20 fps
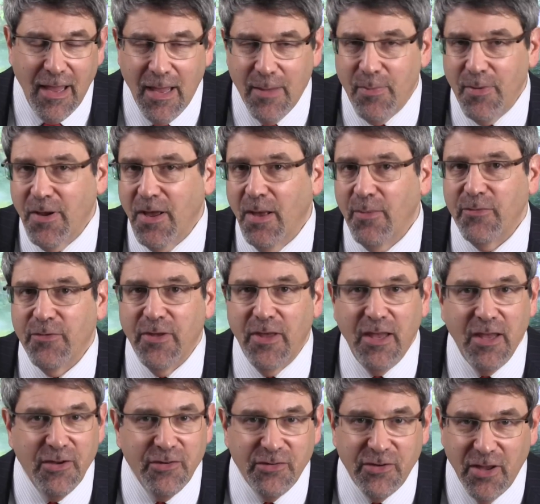it becomes a
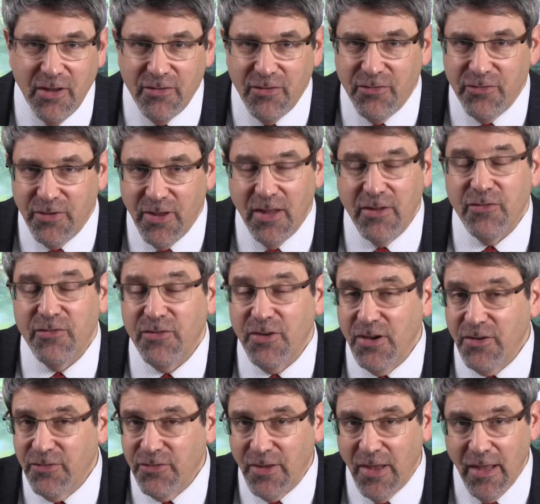he said, said,
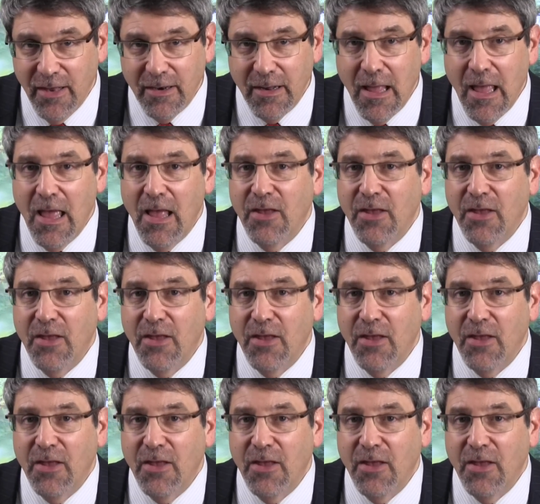she said.